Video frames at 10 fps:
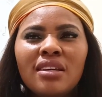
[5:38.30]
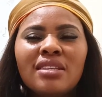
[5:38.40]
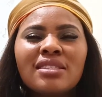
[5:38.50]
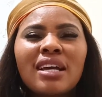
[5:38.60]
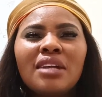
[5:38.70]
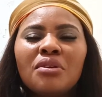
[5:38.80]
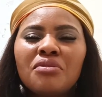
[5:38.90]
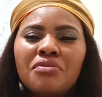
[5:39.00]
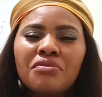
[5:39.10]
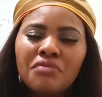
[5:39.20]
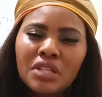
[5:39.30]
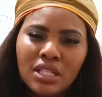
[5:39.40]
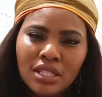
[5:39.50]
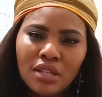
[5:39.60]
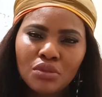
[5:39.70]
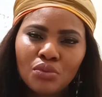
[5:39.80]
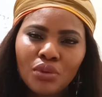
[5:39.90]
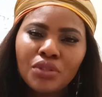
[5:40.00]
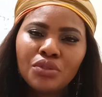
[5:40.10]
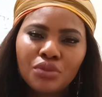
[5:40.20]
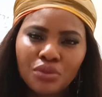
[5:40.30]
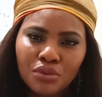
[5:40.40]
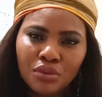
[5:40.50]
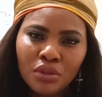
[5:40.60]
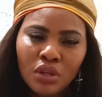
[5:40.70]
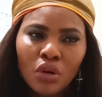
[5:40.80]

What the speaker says: it's kind of related to what you do,